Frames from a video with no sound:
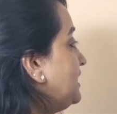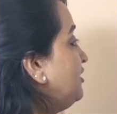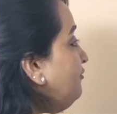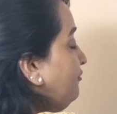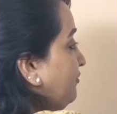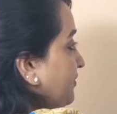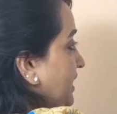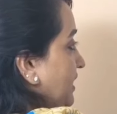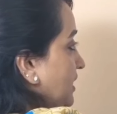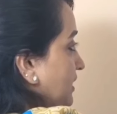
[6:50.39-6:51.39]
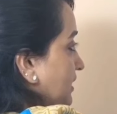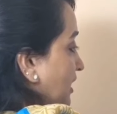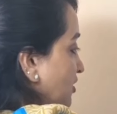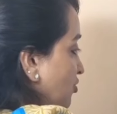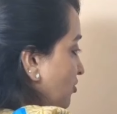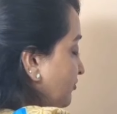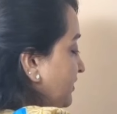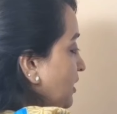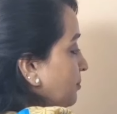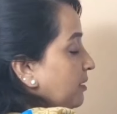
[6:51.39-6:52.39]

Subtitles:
If none of the